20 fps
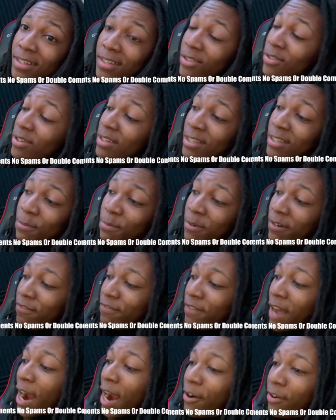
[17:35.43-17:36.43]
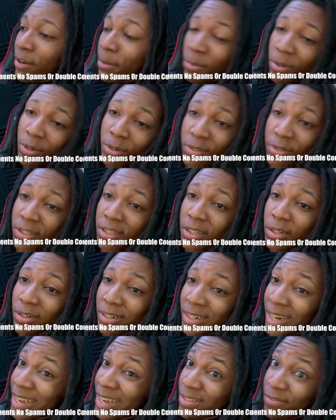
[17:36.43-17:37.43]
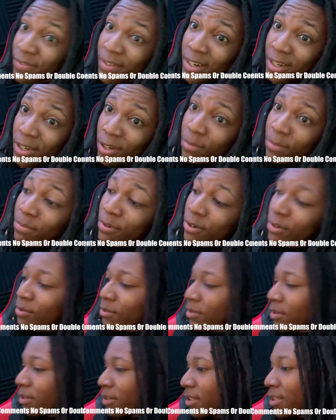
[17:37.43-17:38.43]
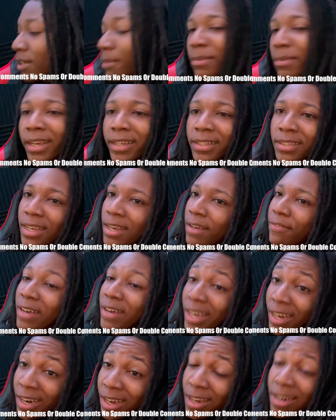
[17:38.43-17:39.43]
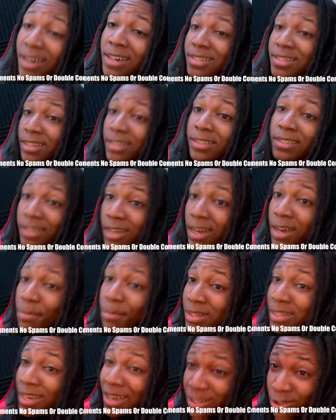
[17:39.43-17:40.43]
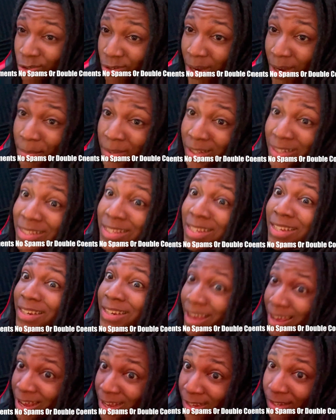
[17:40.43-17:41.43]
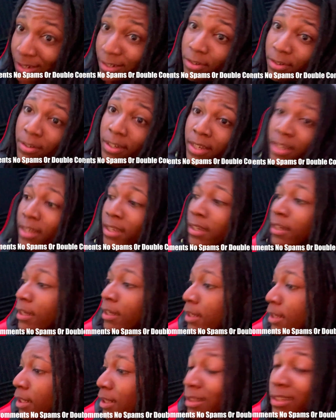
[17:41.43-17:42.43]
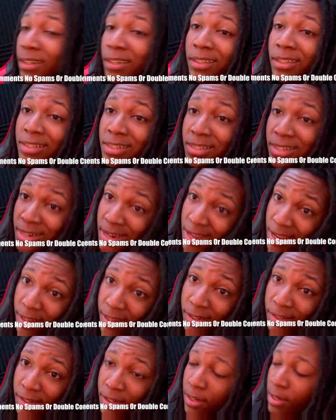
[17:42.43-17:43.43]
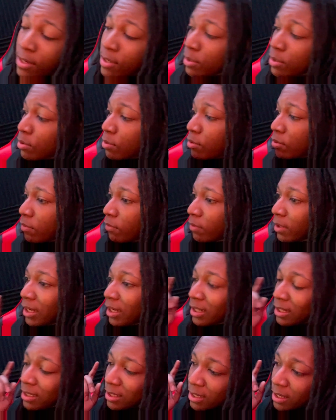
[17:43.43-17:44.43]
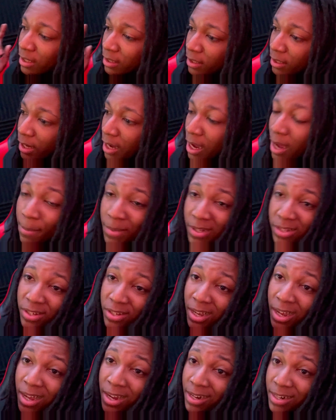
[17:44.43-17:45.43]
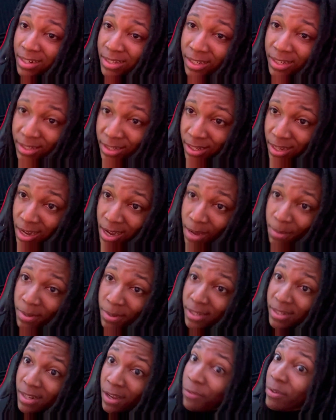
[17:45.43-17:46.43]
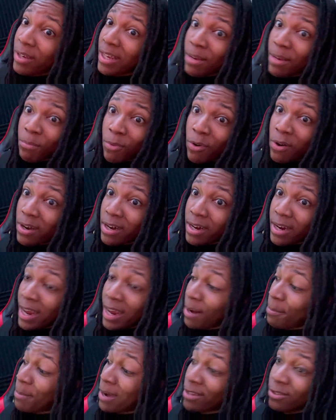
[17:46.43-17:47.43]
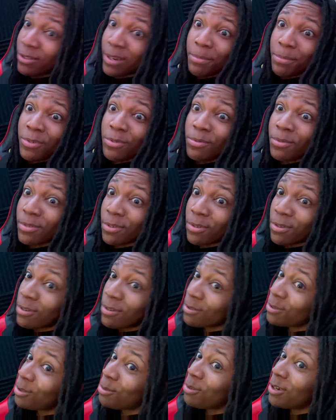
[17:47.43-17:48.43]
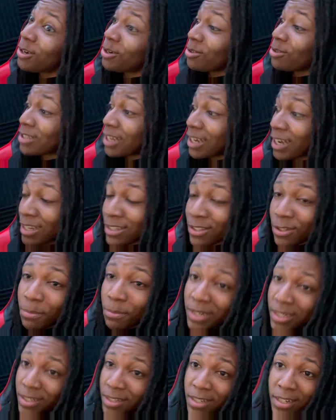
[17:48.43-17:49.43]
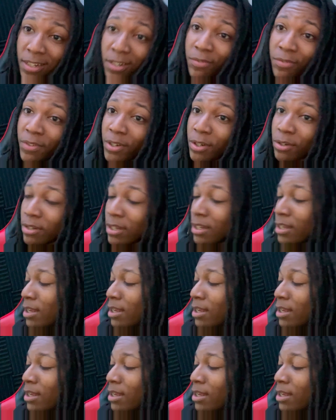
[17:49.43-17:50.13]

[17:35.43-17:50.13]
you can just put a fire emoji or a nice video, bro, or something like that. If I get 160 comments, I'll drop it today, okay? Literally today. So get the comments to 160 comments. If we get more than that, I might drop 2 songs. Who knows? I got so much shit in the vault.